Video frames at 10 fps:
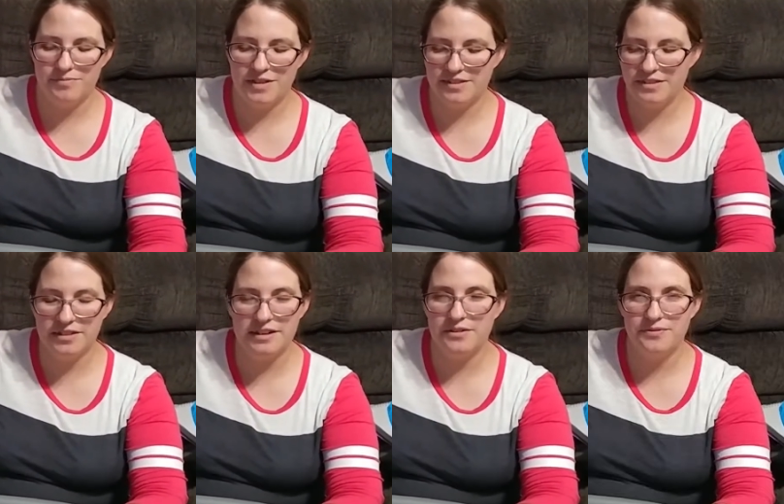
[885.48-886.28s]
That's the
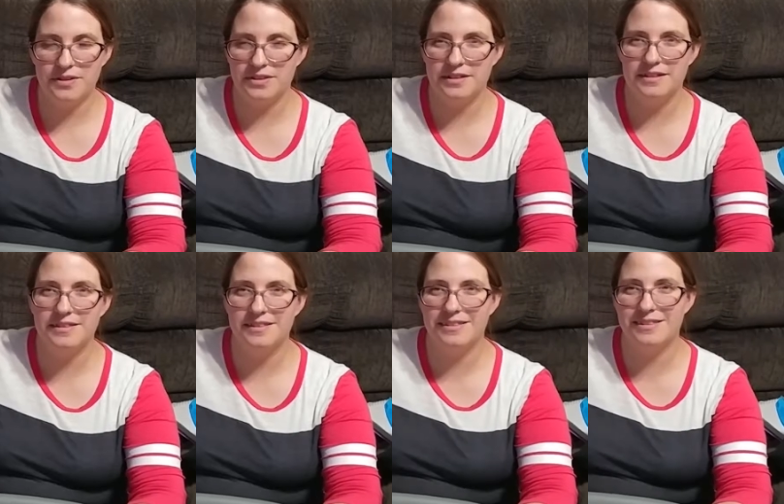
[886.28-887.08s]
only downfall to
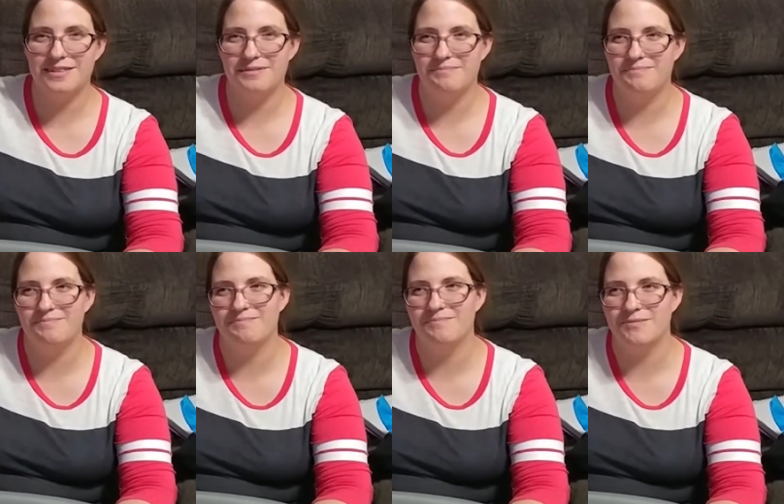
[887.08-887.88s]
this is
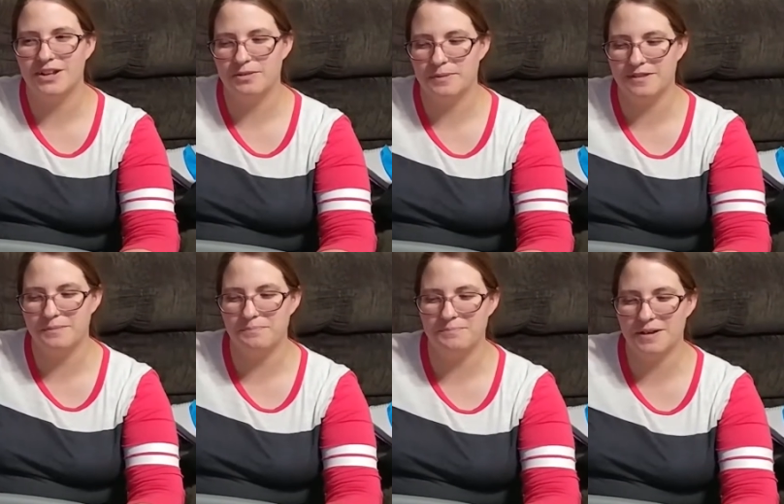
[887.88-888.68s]
when he spits
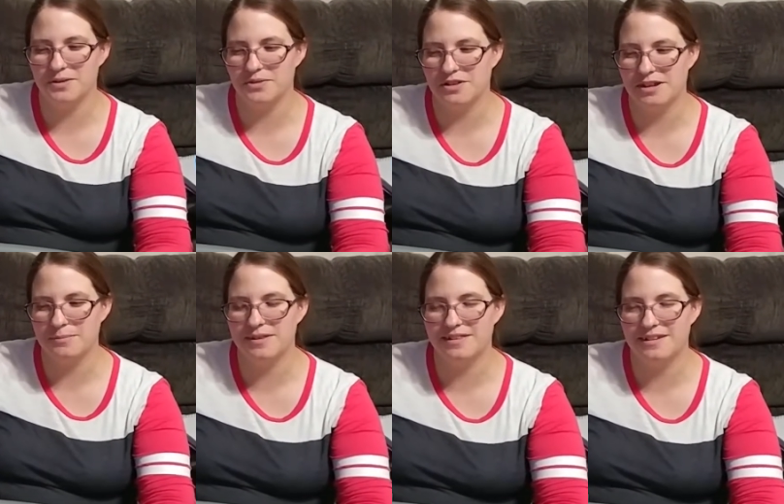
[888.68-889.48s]
up, it goes on
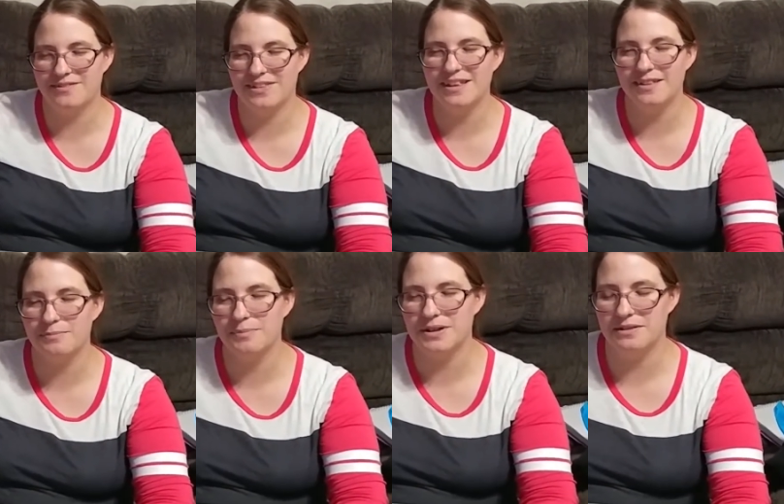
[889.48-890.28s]
him instead of in
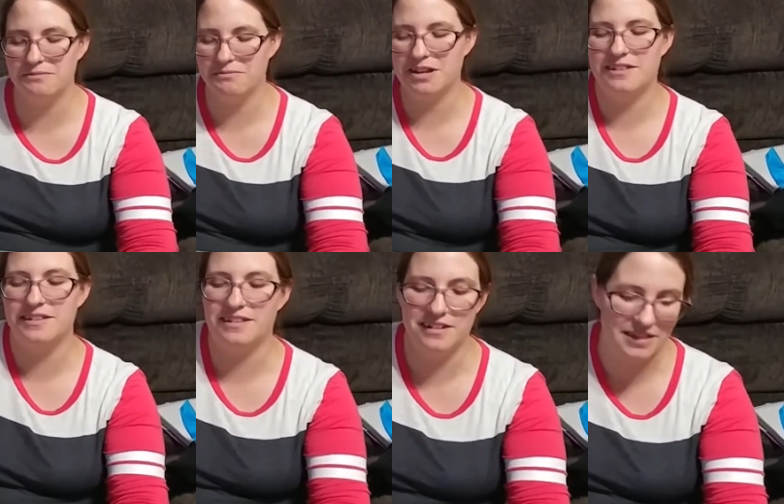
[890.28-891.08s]
this, but
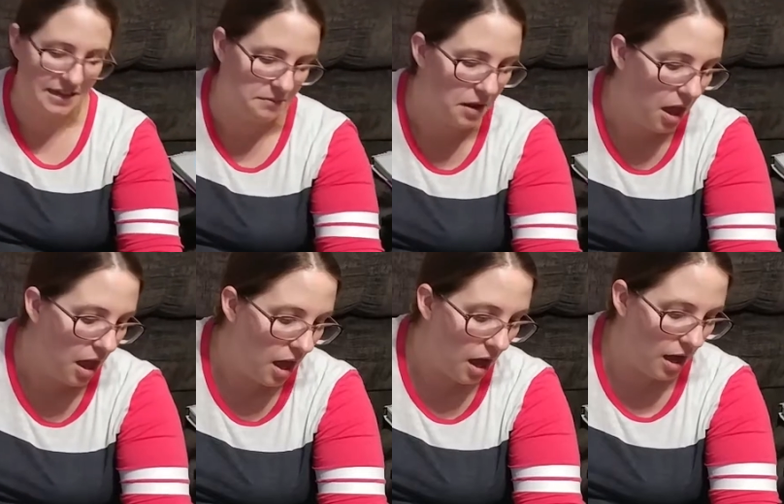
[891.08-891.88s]
it's easy to clean.
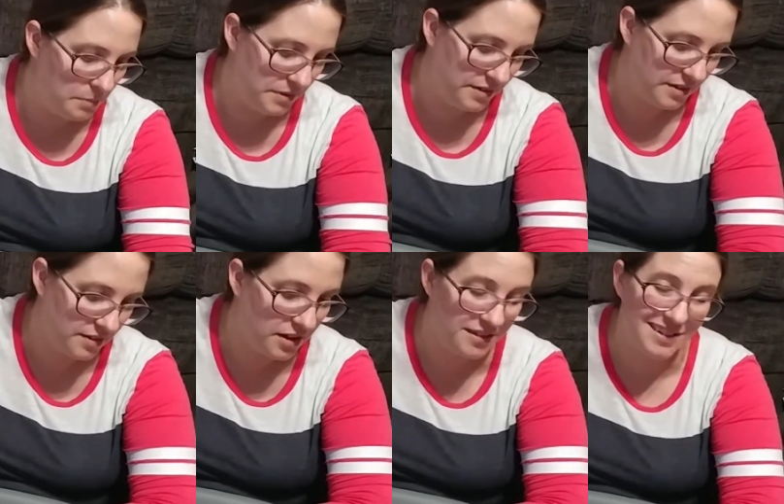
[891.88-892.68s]
This
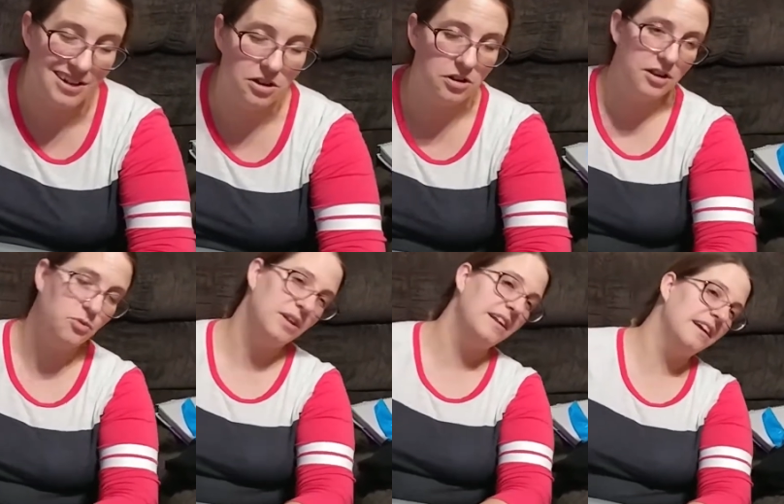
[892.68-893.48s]
does cost
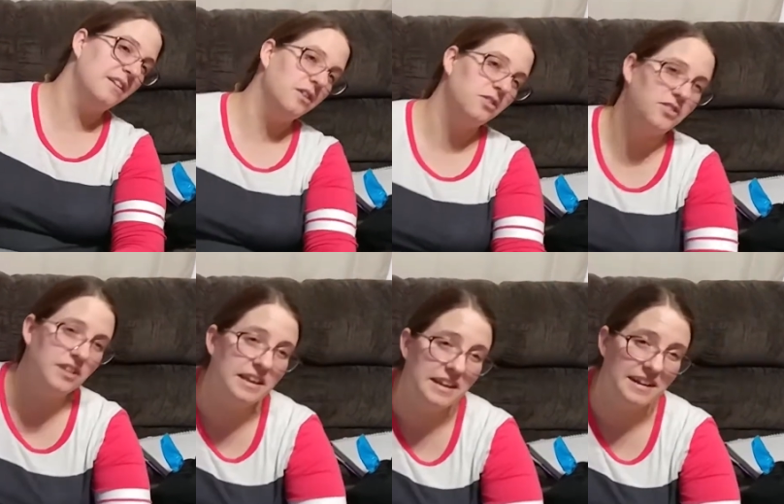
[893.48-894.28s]

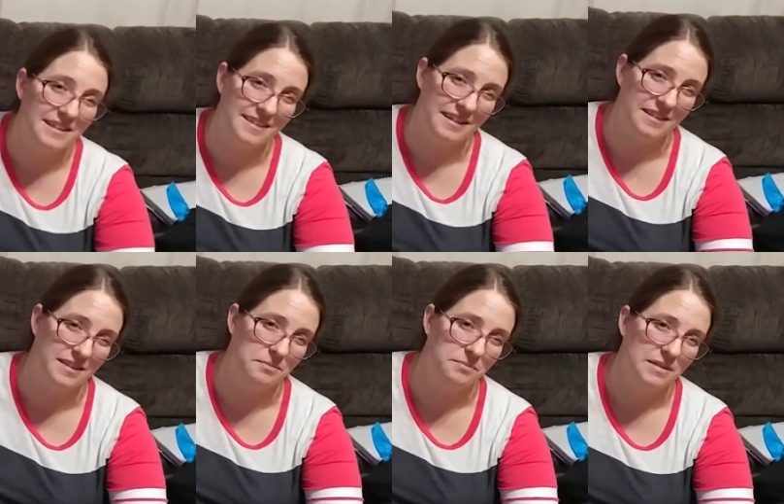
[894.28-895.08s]

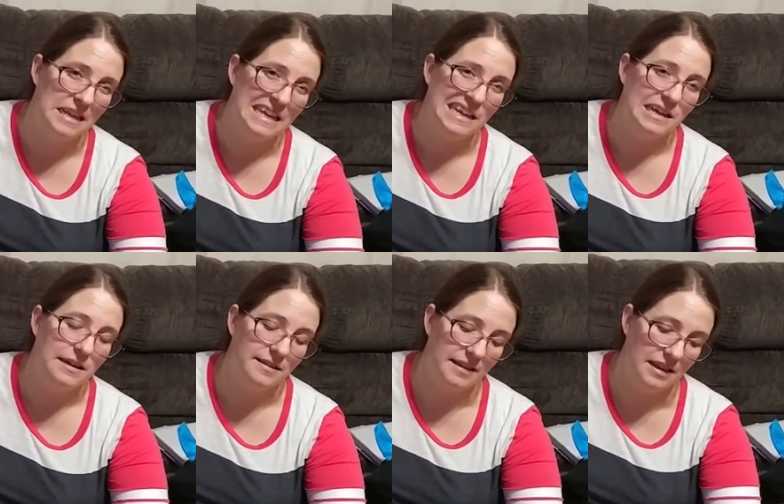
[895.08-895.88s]
$129.99.
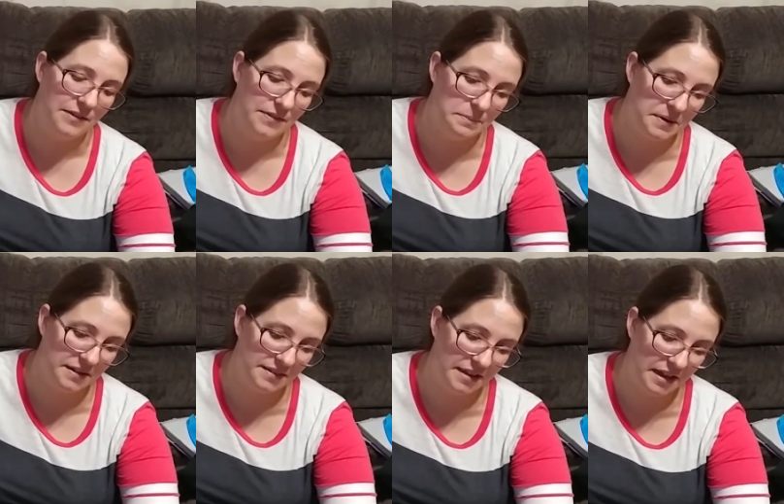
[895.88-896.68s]
It's a hefty
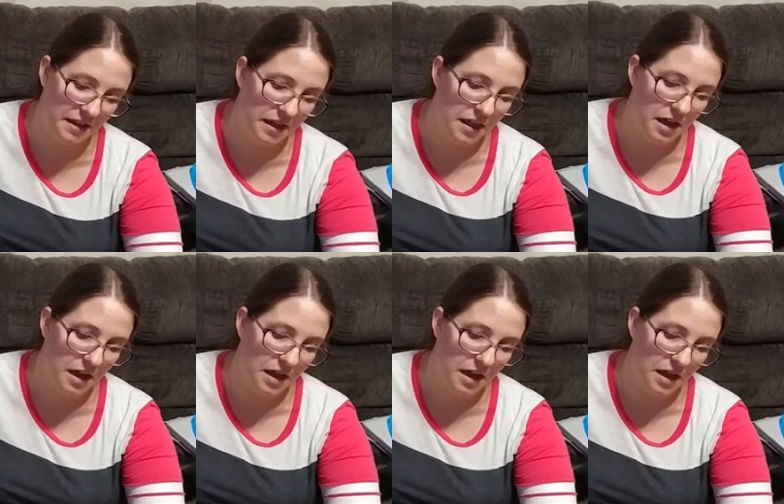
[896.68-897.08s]
price tag.